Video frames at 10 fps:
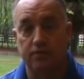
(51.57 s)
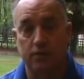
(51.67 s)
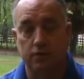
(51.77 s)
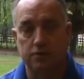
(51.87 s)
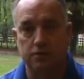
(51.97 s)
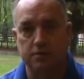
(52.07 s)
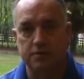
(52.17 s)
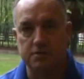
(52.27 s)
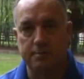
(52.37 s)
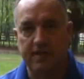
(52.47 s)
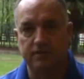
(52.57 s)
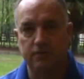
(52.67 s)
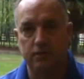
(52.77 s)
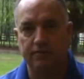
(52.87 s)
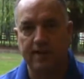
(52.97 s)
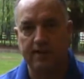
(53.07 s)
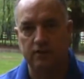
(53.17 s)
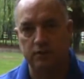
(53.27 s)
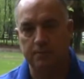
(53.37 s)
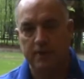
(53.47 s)
referred to as manifold
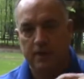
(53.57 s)
vacuum.